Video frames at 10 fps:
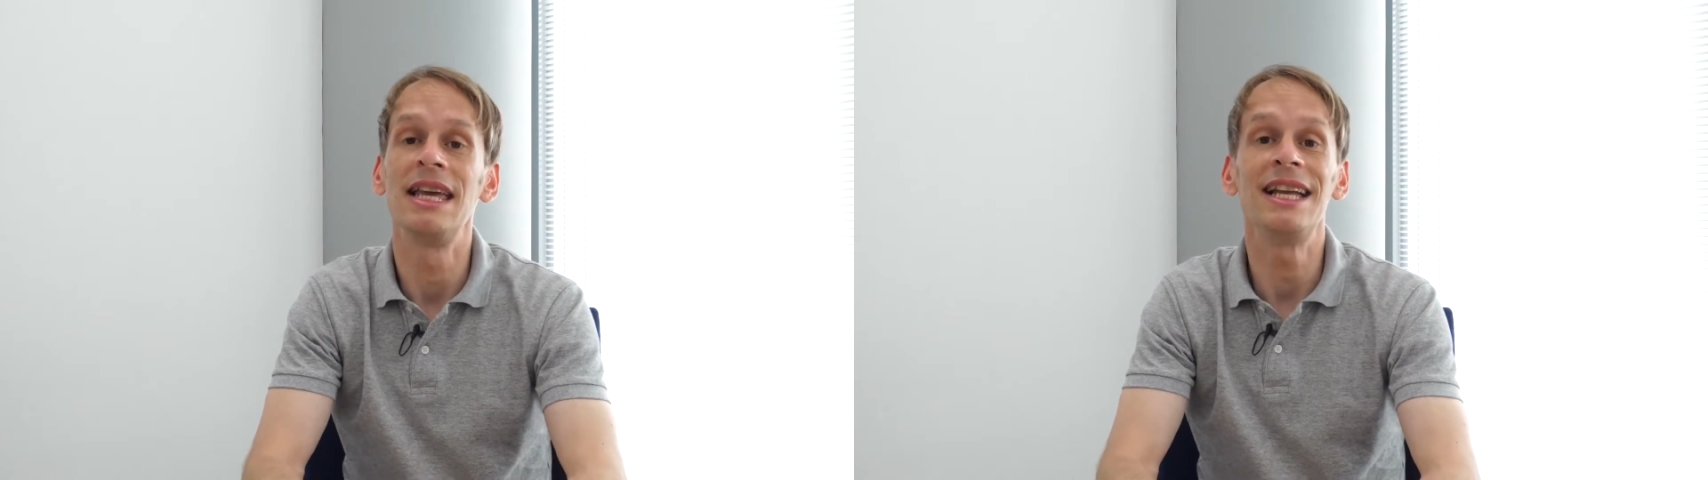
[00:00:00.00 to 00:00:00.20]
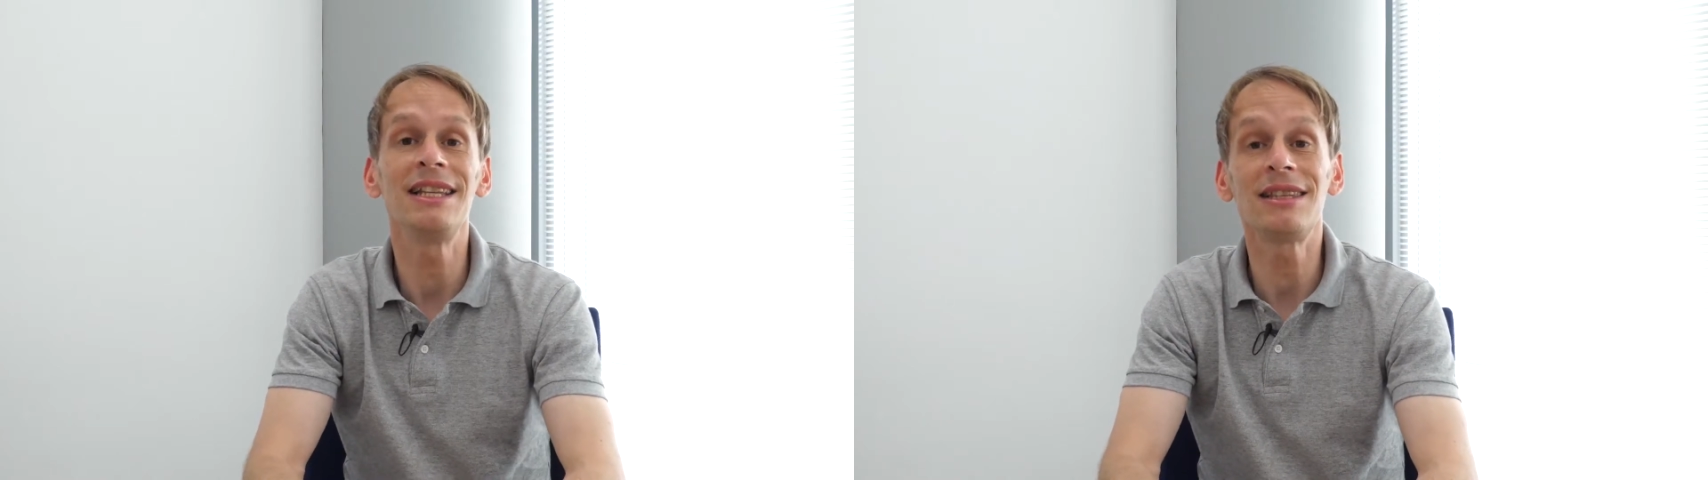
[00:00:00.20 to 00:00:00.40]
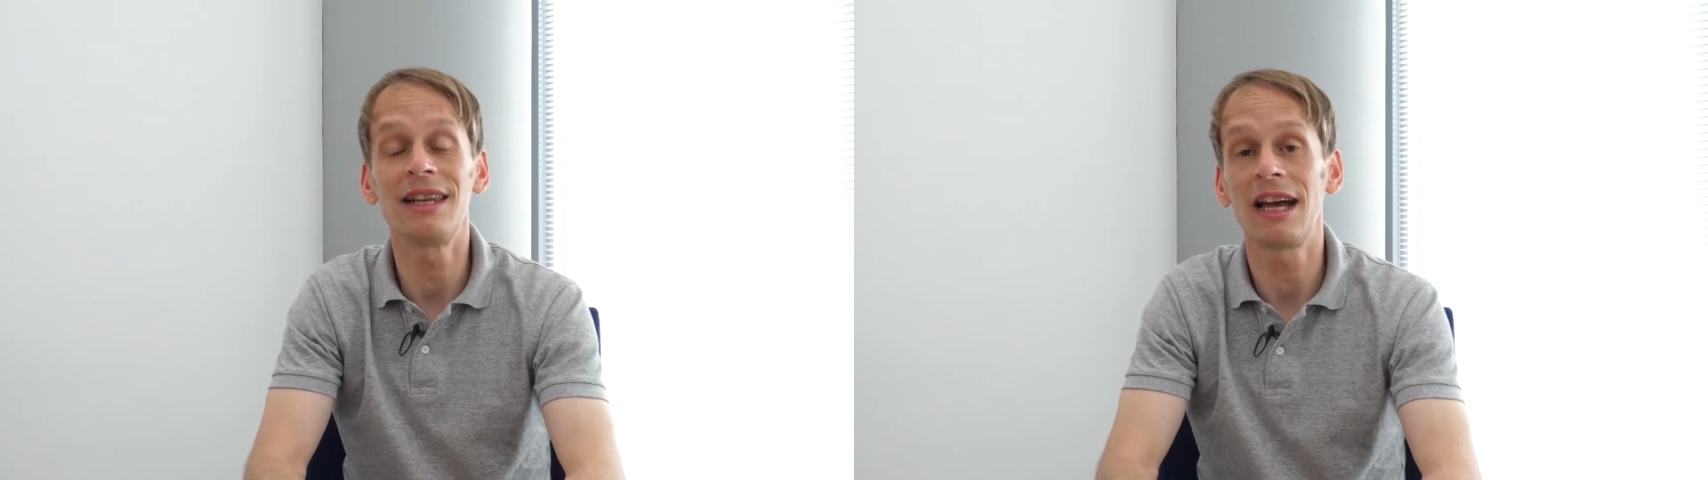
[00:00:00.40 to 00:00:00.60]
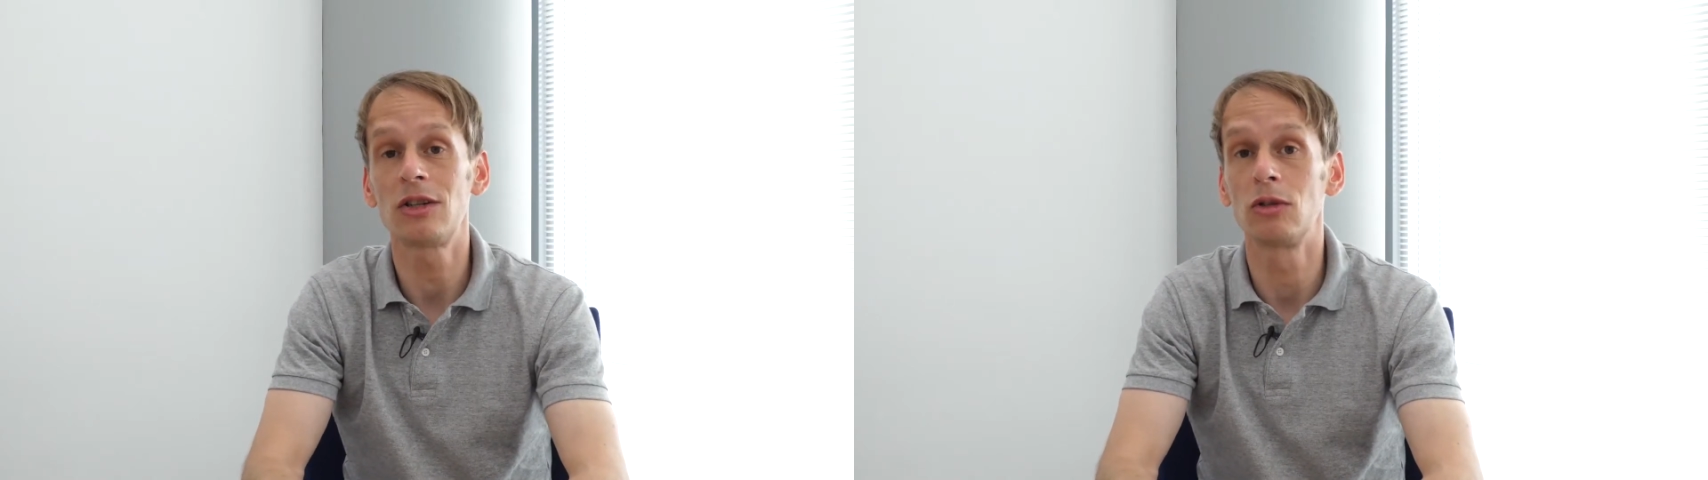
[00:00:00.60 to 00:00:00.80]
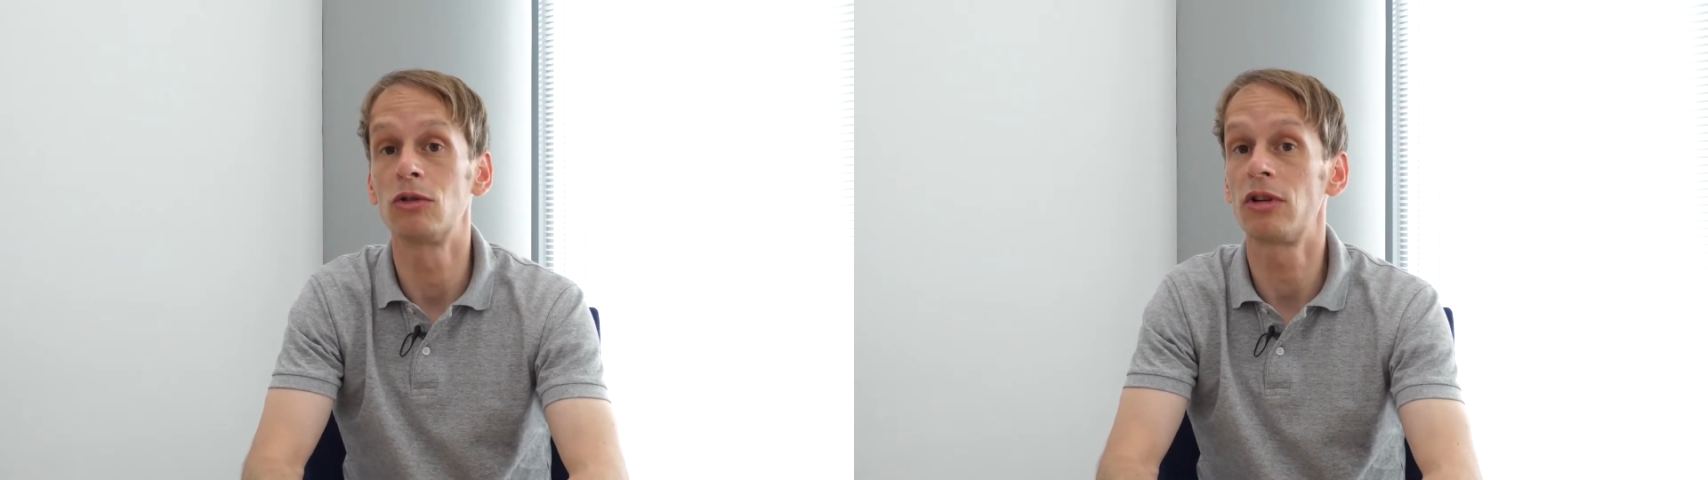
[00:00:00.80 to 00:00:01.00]

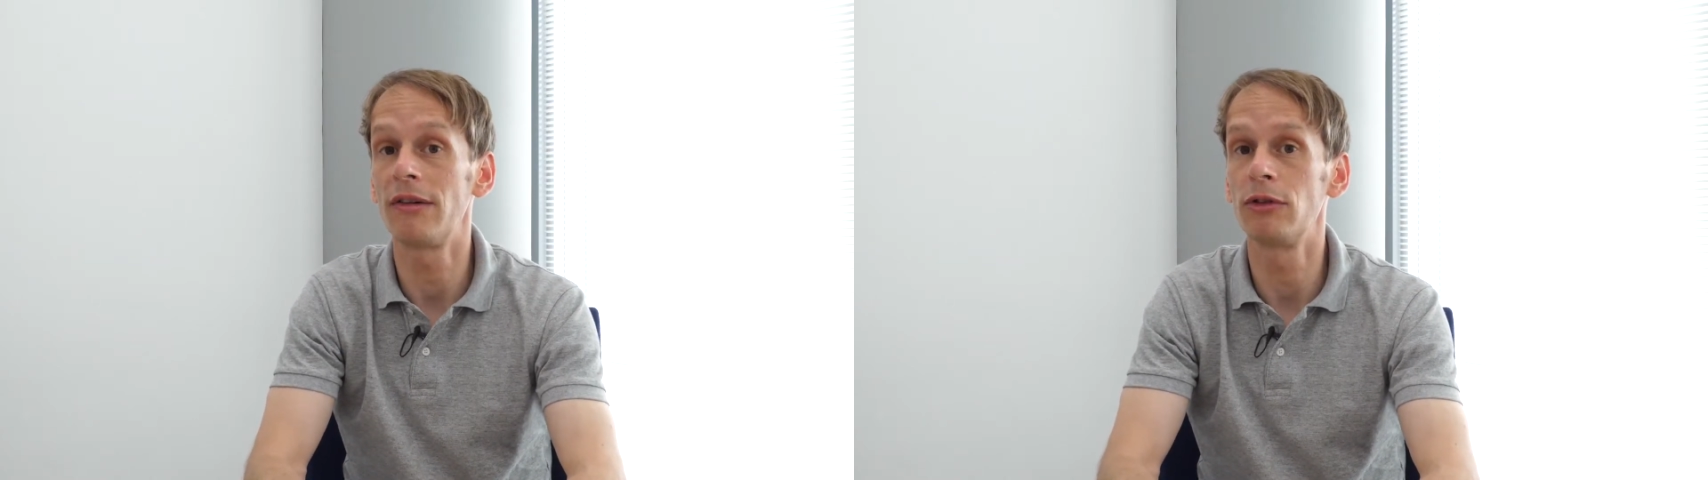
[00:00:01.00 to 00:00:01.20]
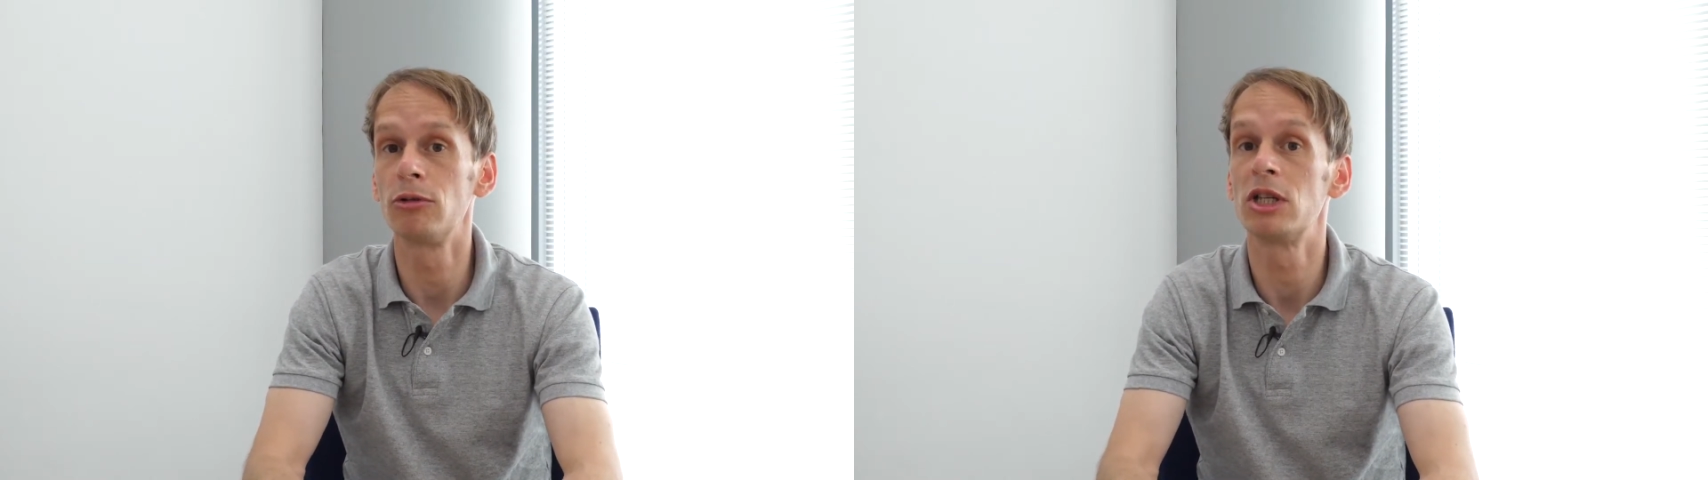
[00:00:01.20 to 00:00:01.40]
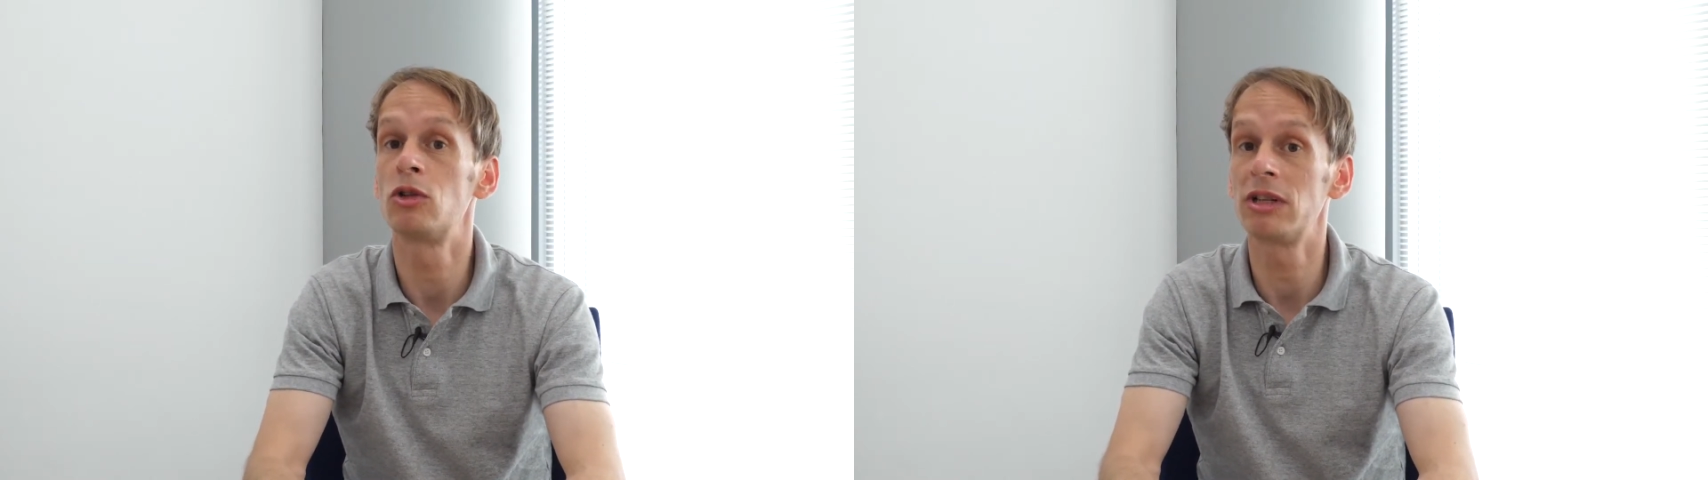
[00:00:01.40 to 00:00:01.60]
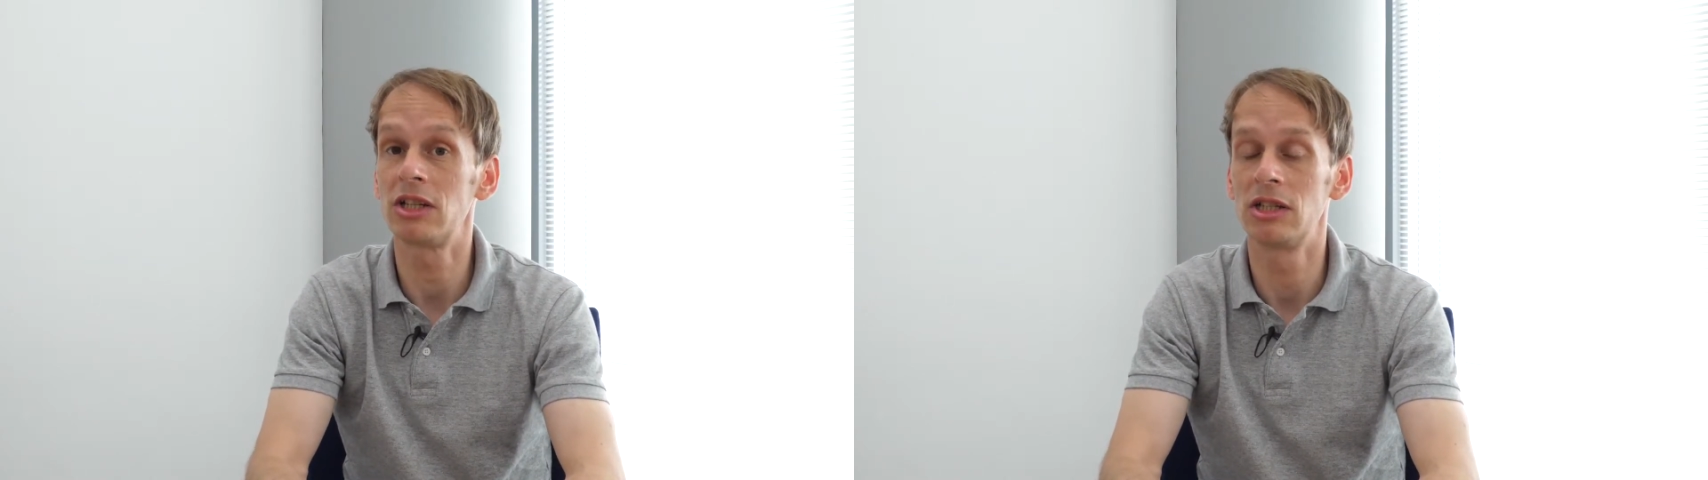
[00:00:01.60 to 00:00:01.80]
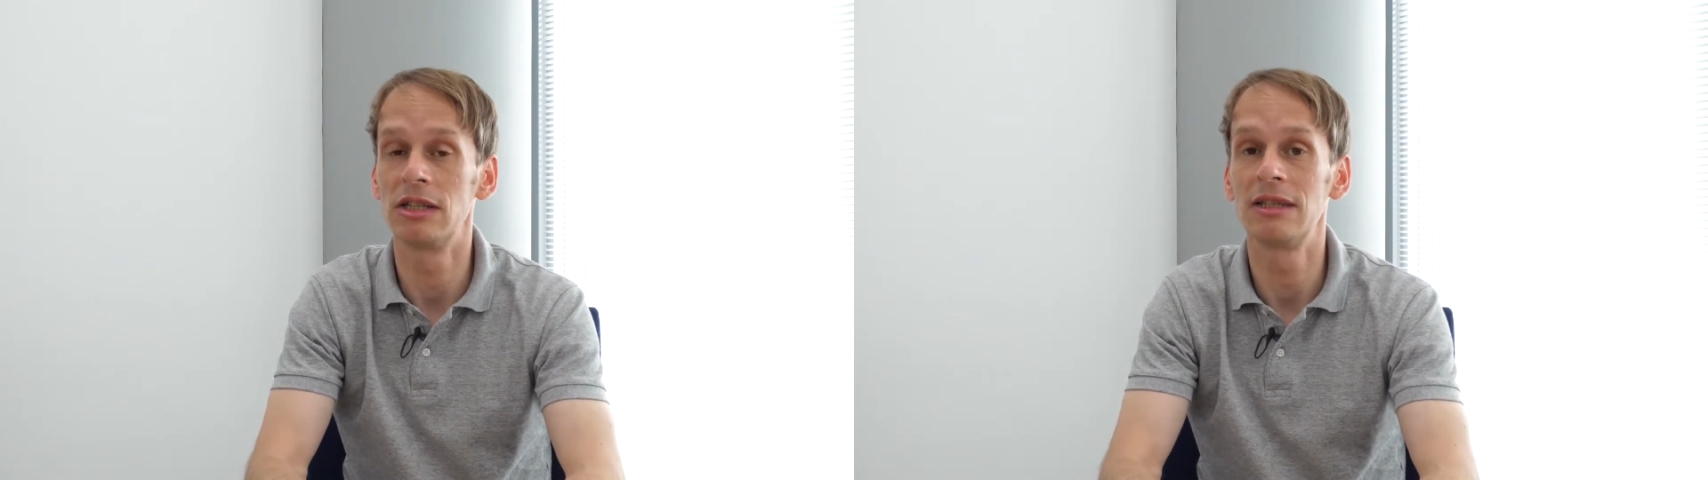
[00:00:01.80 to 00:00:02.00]
international travel
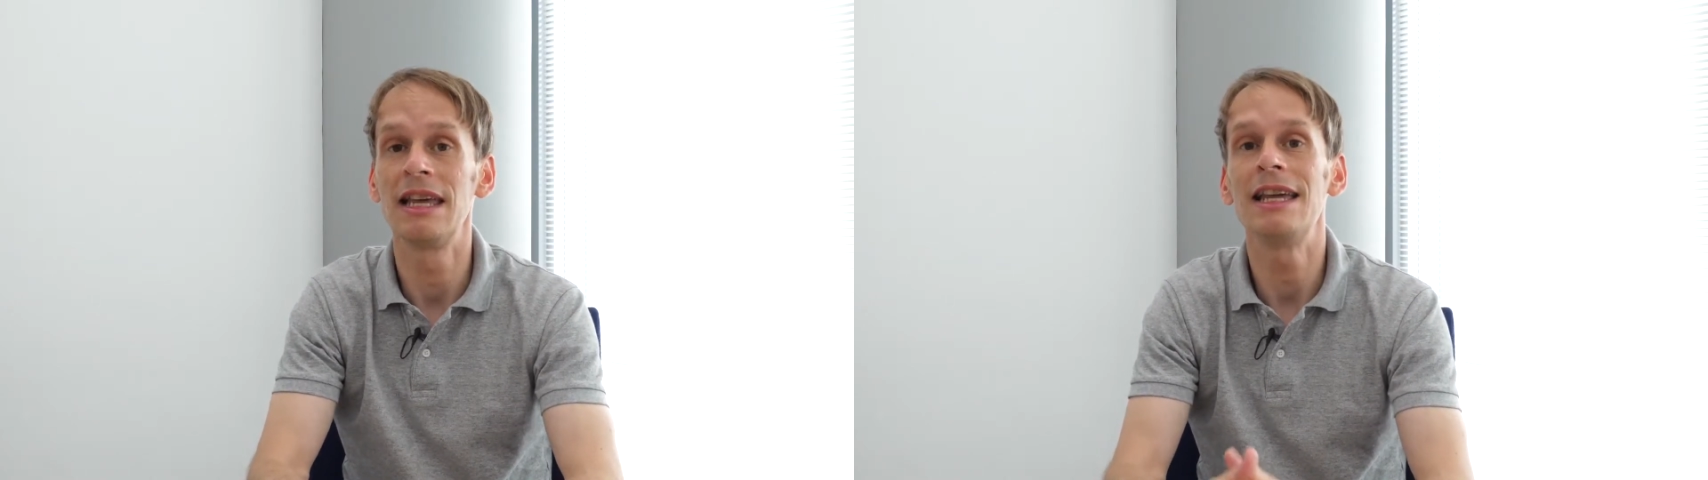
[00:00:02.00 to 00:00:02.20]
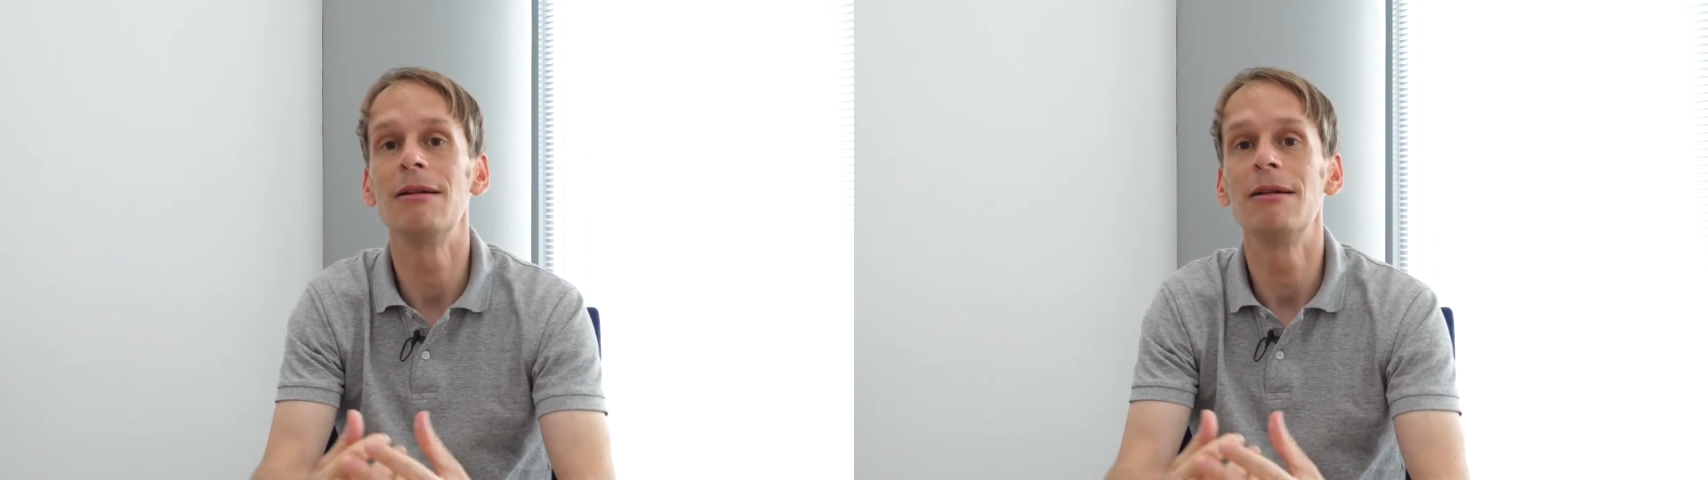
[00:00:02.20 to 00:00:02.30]
restrictions